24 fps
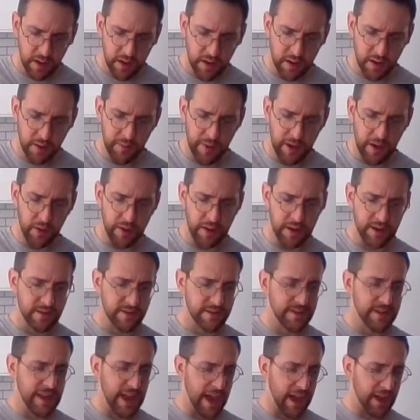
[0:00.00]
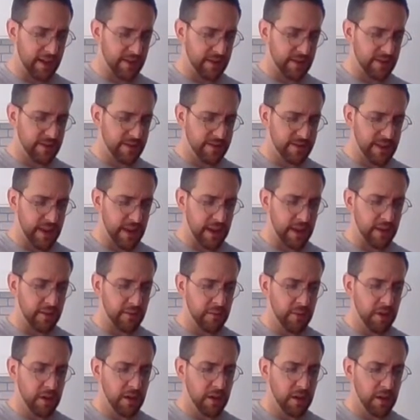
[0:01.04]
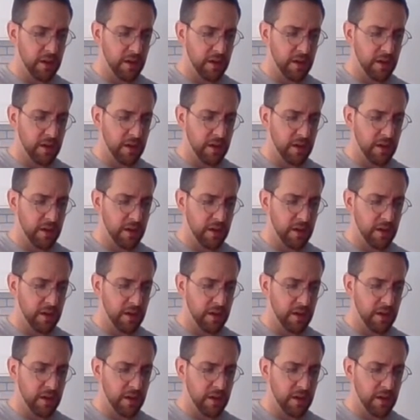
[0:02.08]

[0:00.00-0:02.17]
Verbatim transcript: come out exactly the same,